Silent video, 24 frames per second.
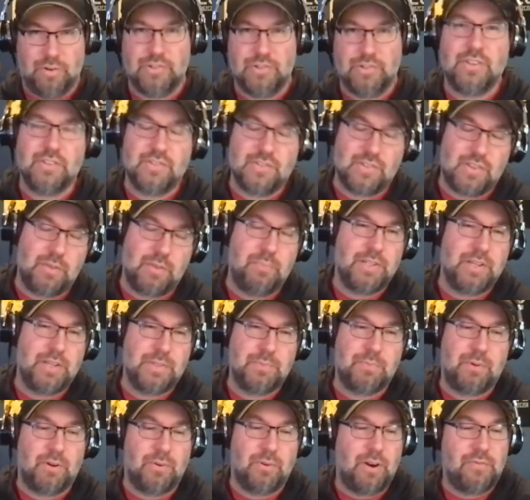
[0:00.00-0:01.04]
There's the
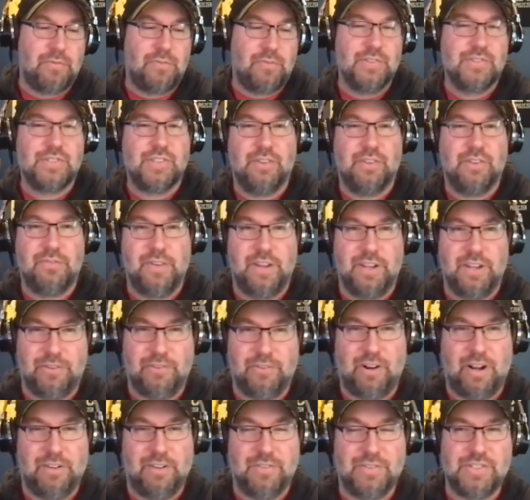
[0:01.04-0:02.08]
baseball reference and the
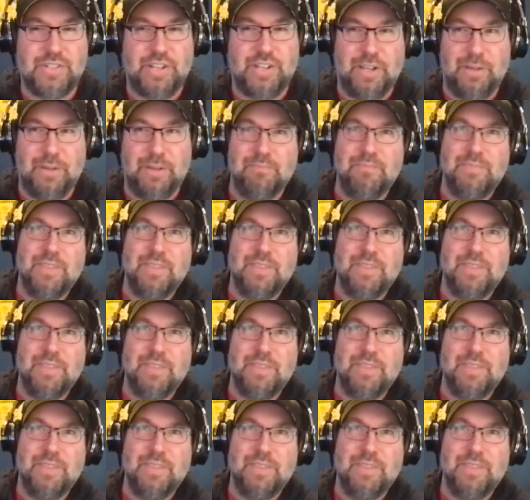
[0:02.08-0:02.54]
Fangraphs type,